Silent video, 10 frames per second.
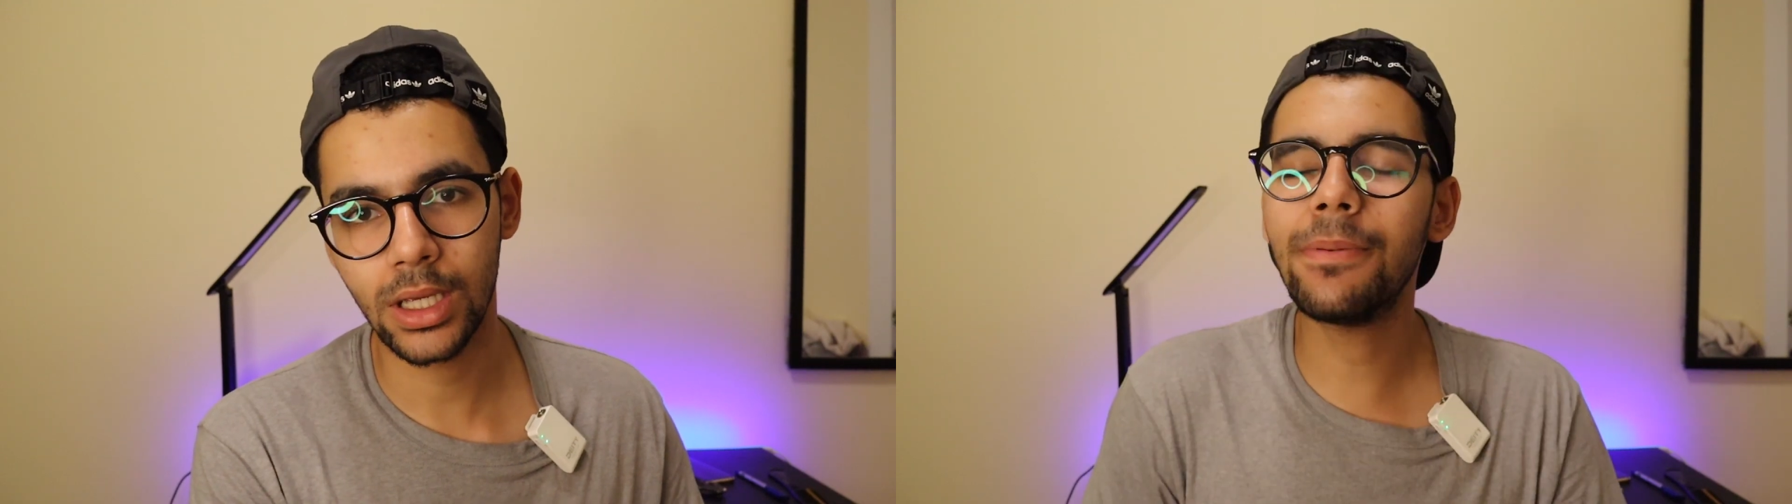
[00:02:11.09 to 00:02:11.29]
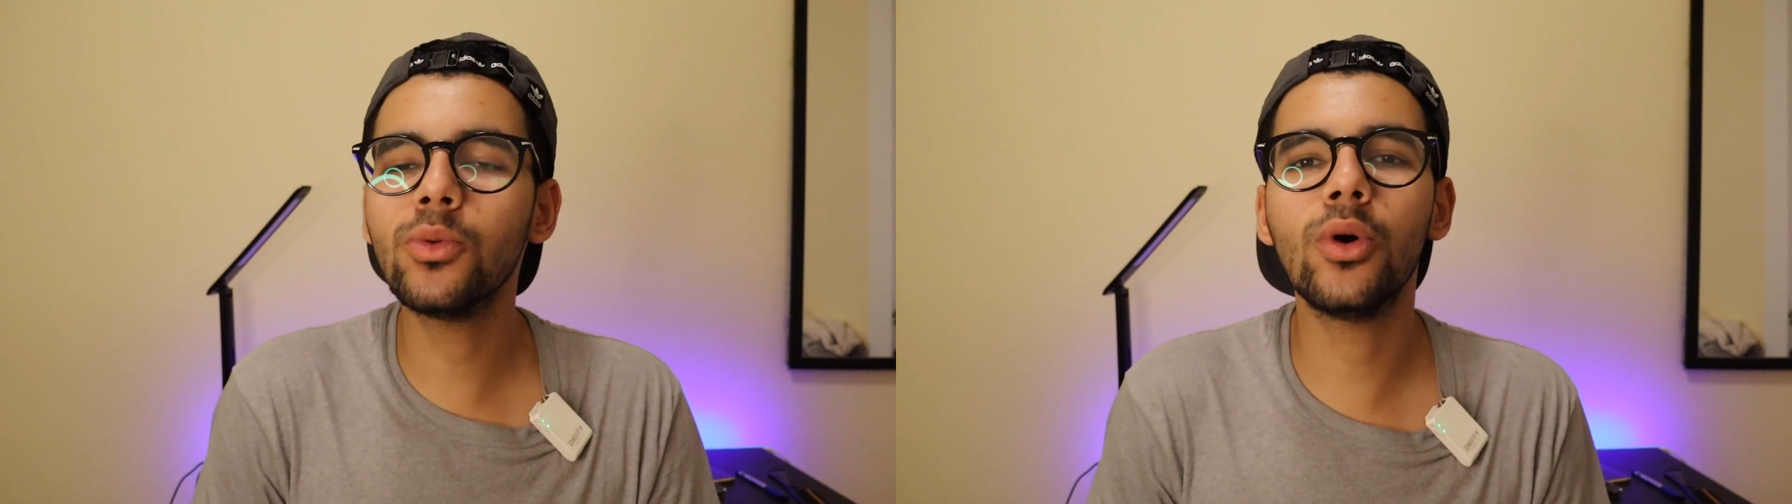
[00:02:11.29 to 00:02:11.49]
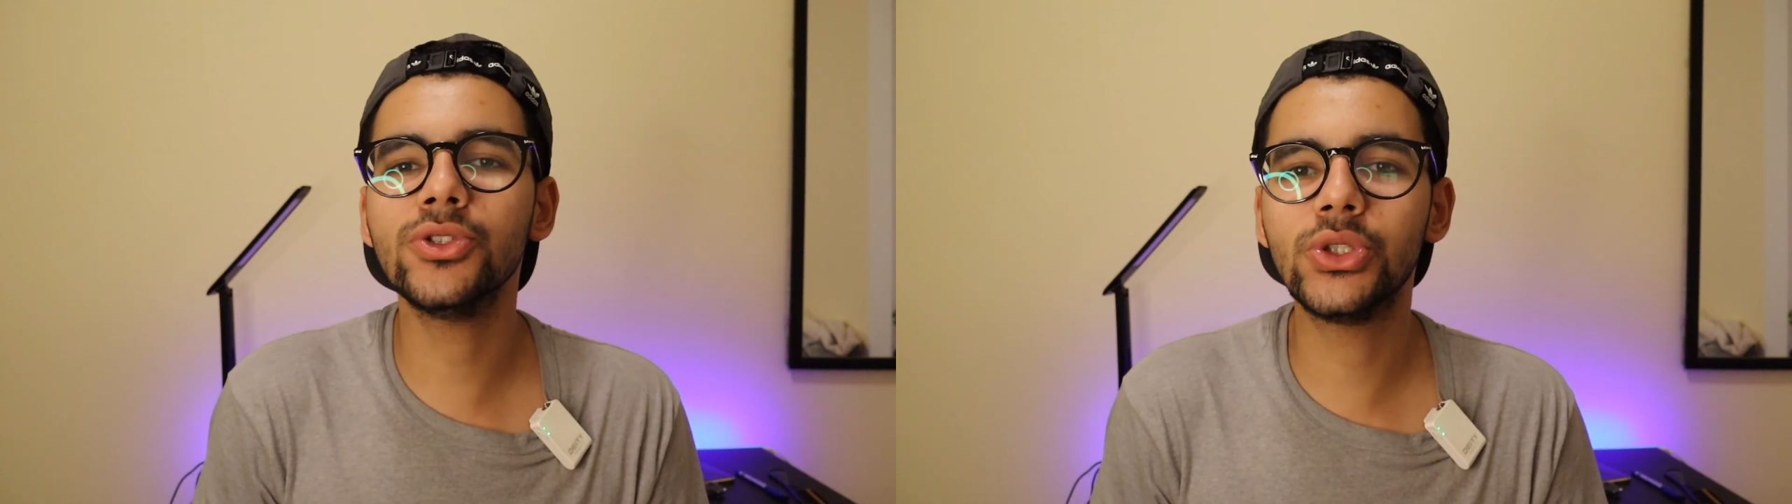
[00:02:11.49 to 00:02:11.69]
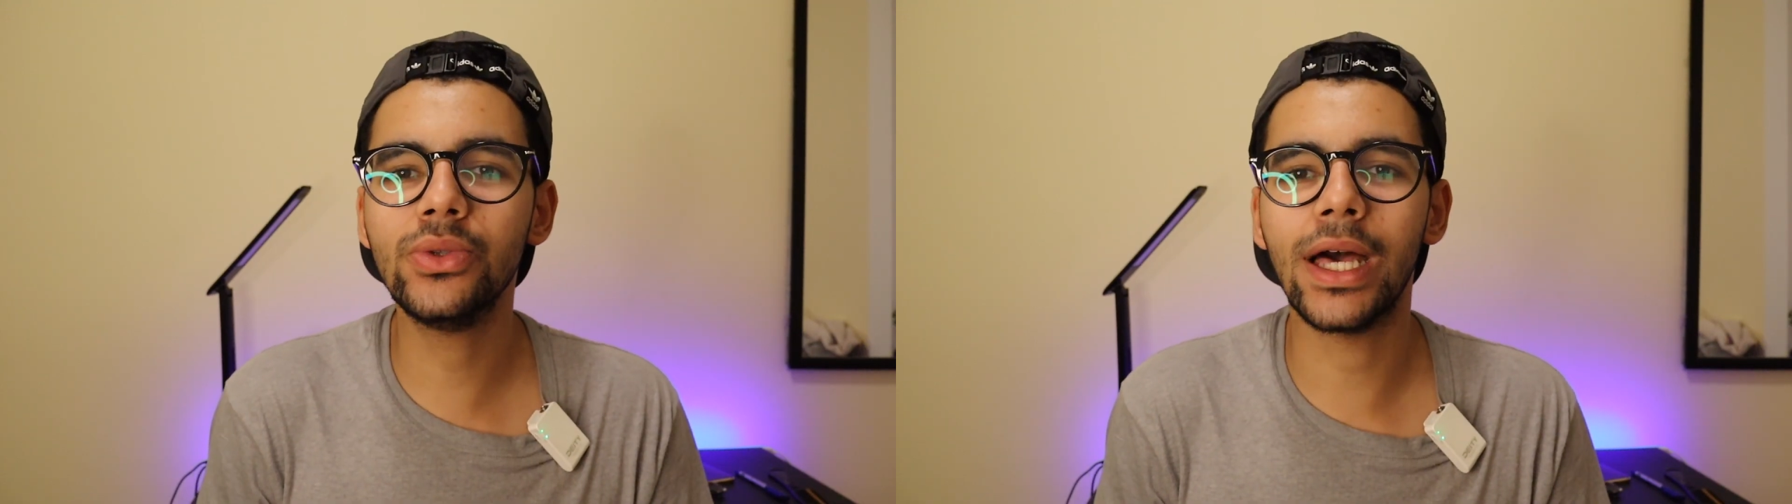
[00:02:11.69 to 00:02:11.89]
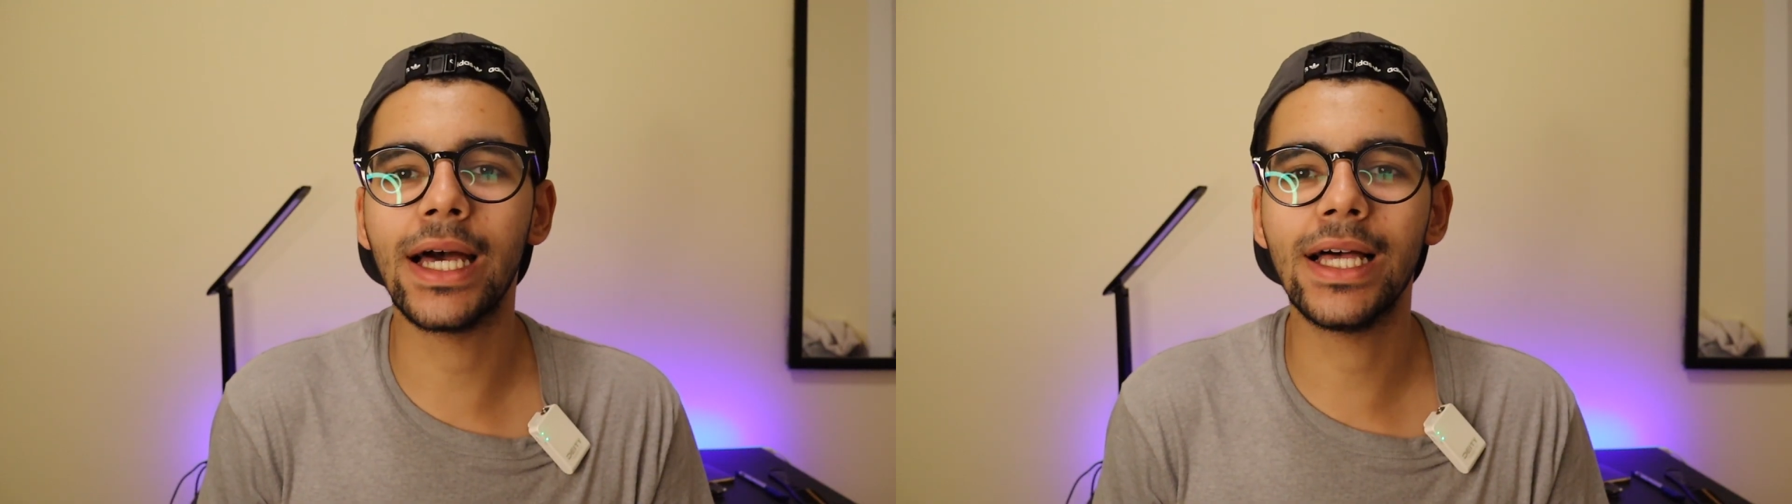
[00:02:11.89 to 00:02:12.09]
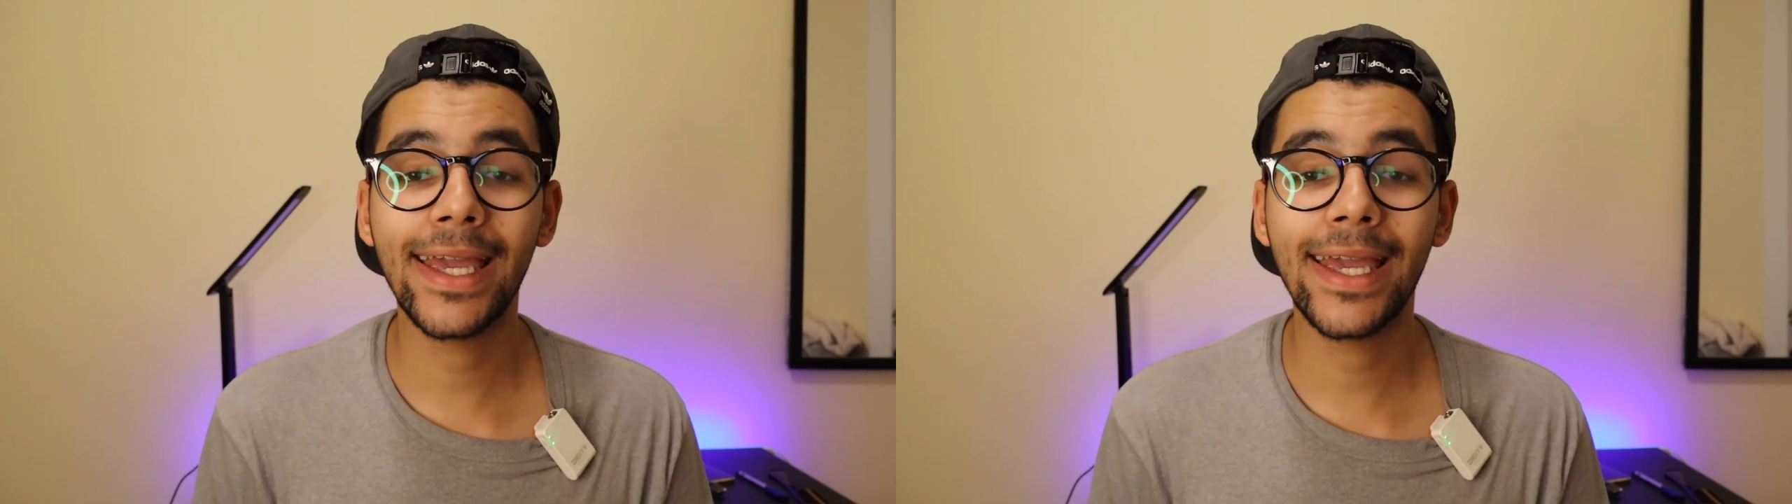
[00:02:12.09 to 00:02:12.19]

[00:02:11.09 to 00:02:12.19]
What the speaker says: Apple won't do that.